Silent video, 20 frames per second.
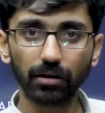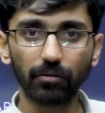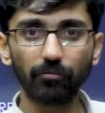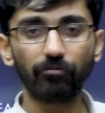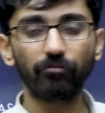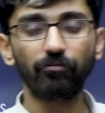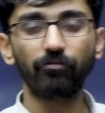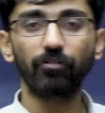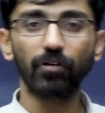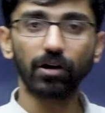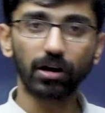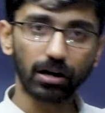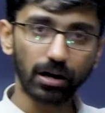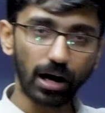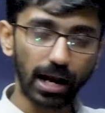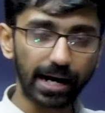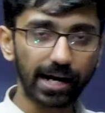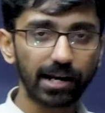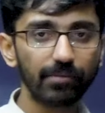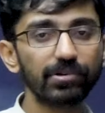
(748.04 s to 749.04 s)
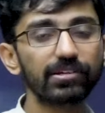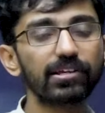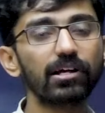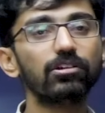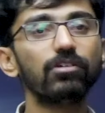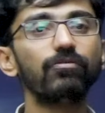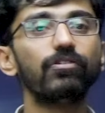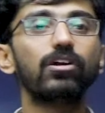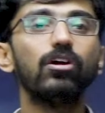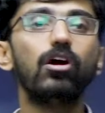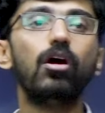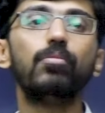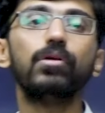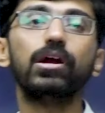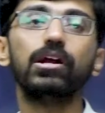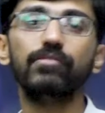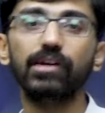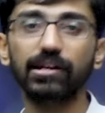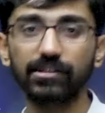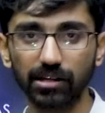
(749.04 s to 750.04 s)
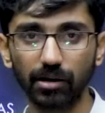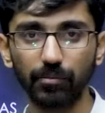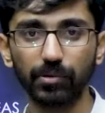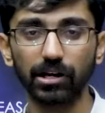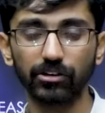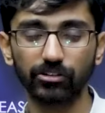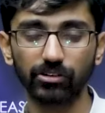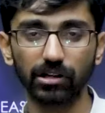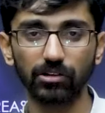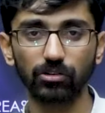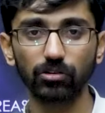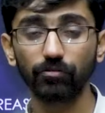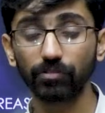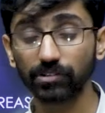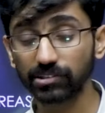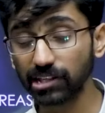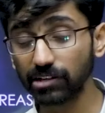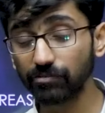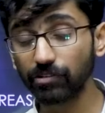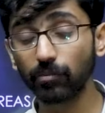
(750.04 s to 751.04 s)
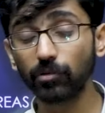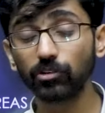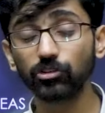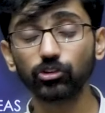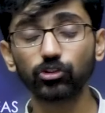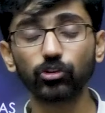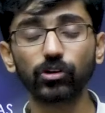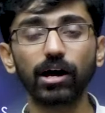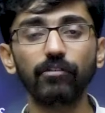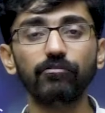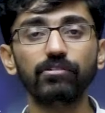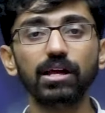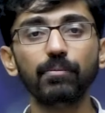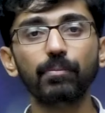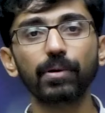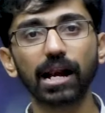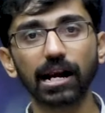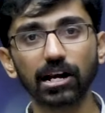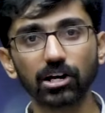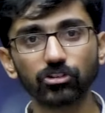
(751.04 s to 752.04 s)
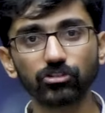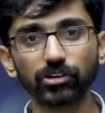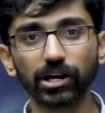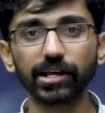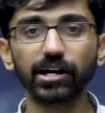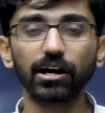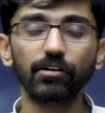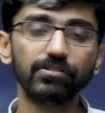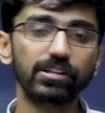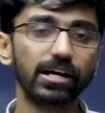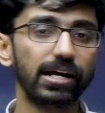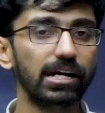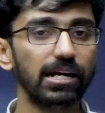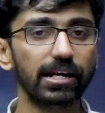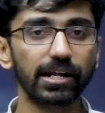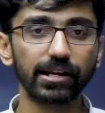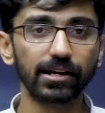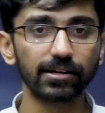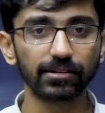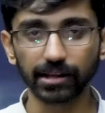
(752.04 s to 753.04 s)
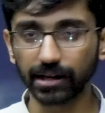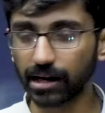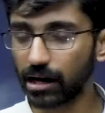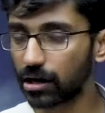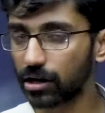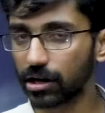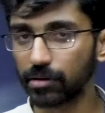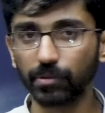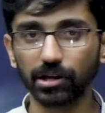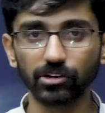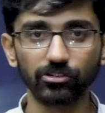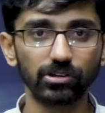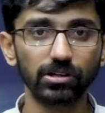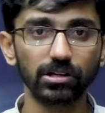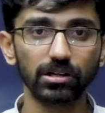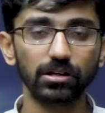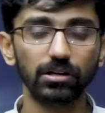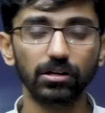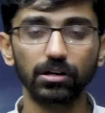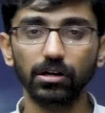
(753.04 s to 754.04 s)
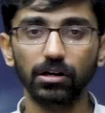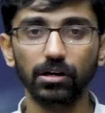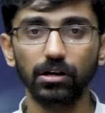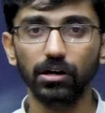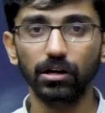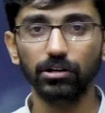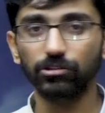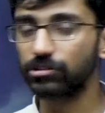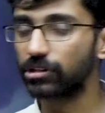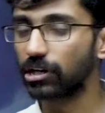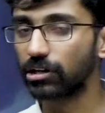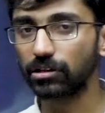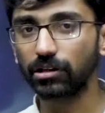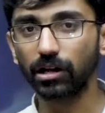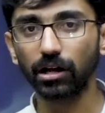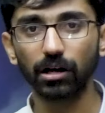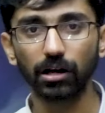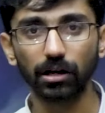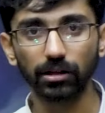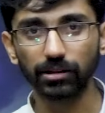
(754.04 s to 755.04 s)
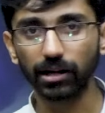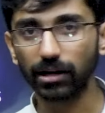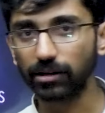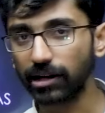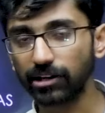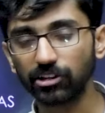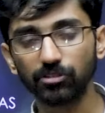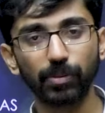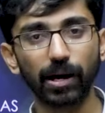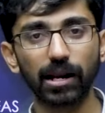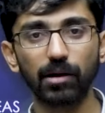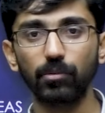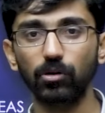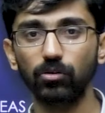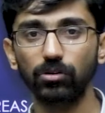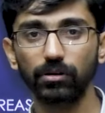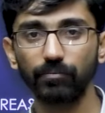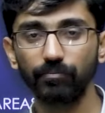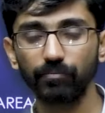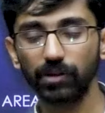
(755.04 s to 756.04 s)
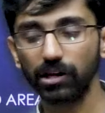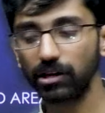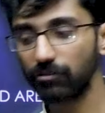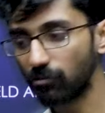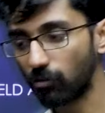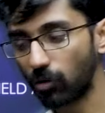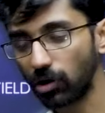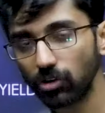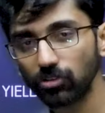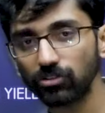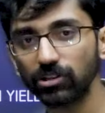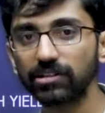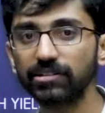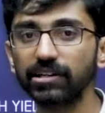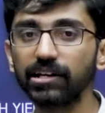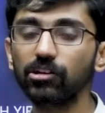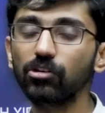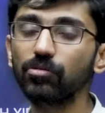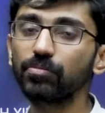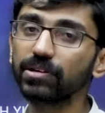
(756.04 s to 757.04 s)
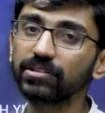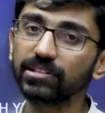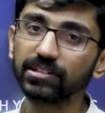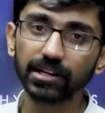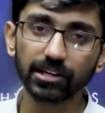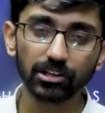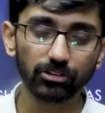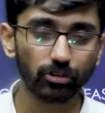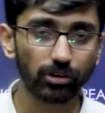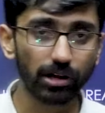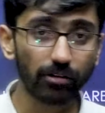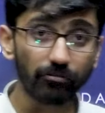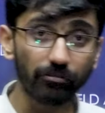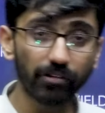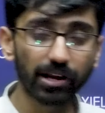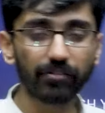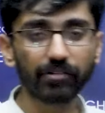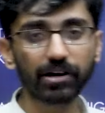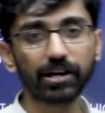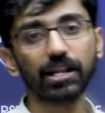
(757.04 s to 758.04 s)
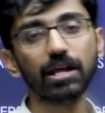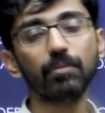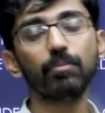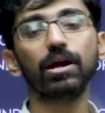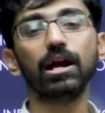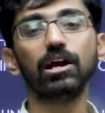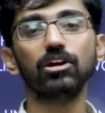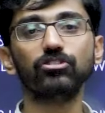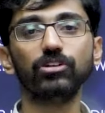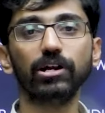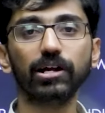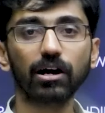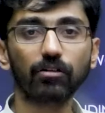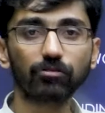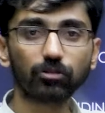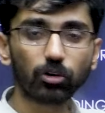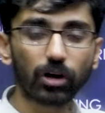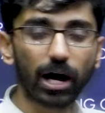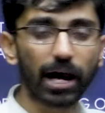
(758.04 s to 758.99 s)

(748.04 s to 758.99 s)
for academics also, for competitive examination also. First and foremost, you should have deeper understanding of the yield areas like I already mentioned. So that is paramount. If you want to succeed in UPSC, that you should have very deeper understanding of the